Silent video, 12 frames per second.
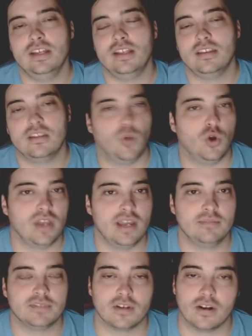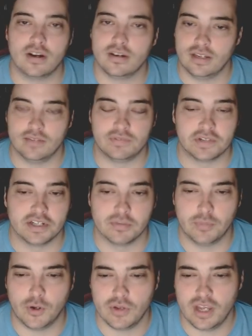and the bowl games start if you're into
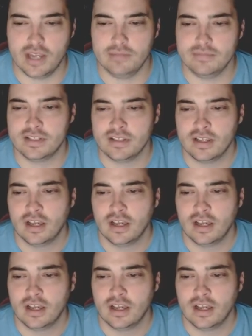bowl games.